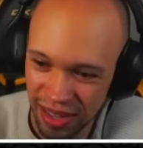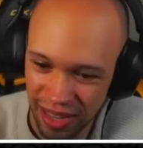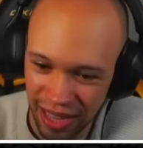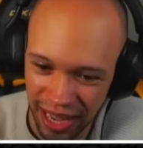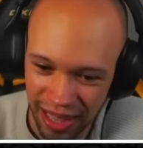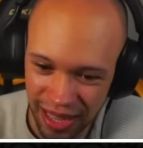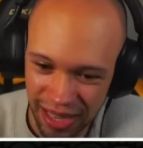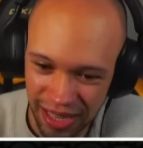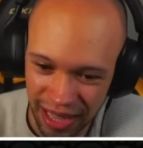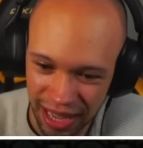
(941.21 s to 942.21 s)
Like this, I like